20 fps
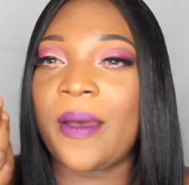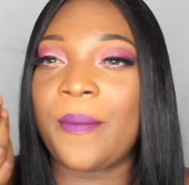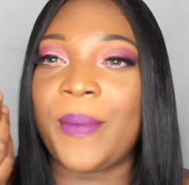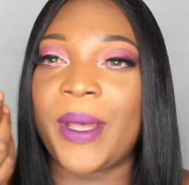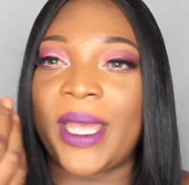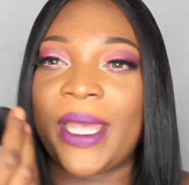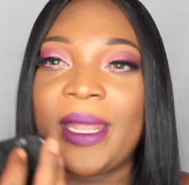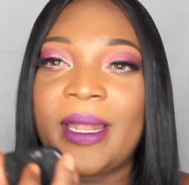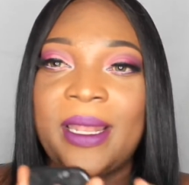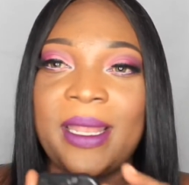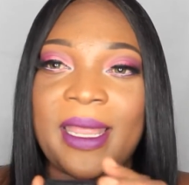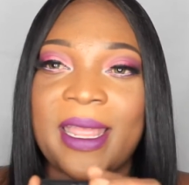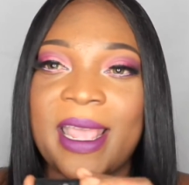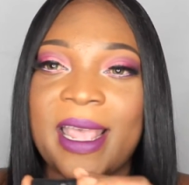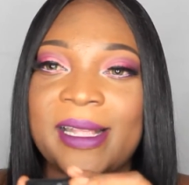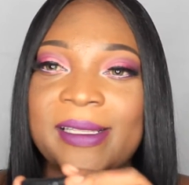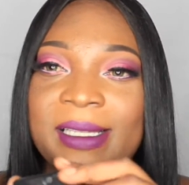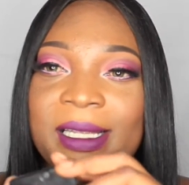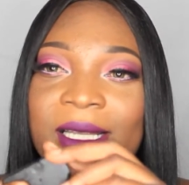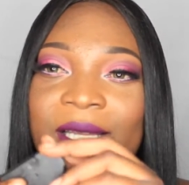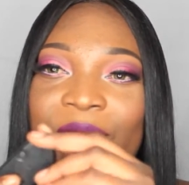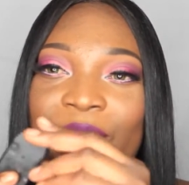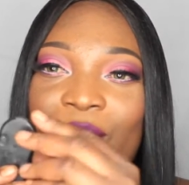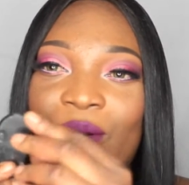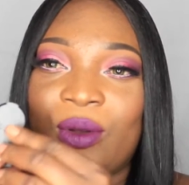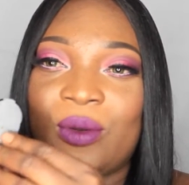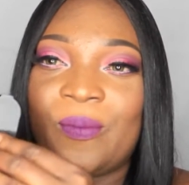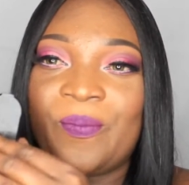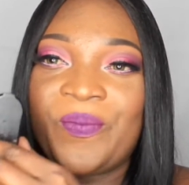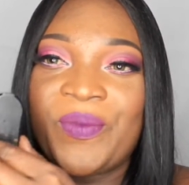But it has a
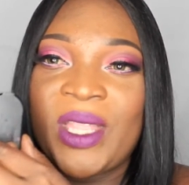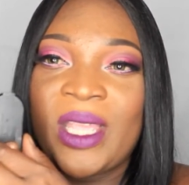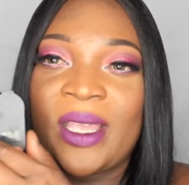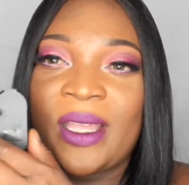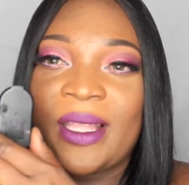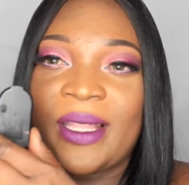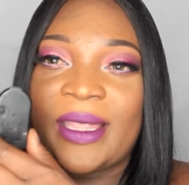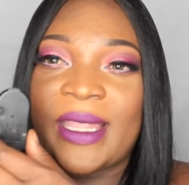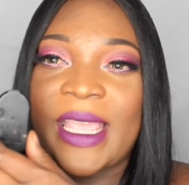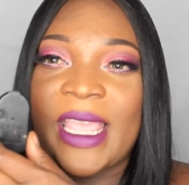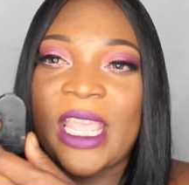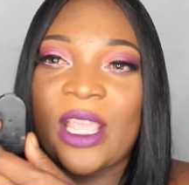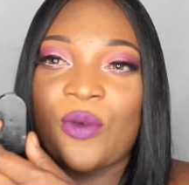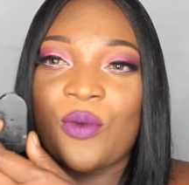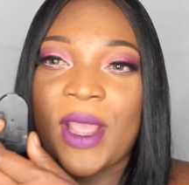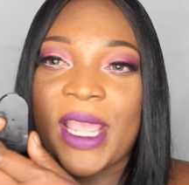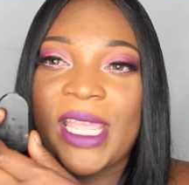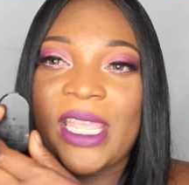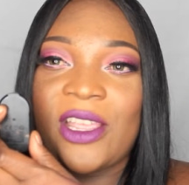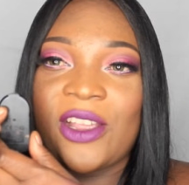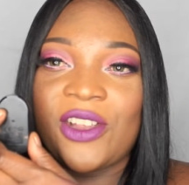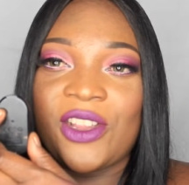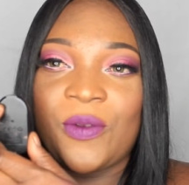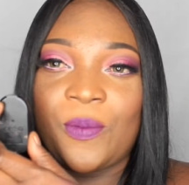little thing right here.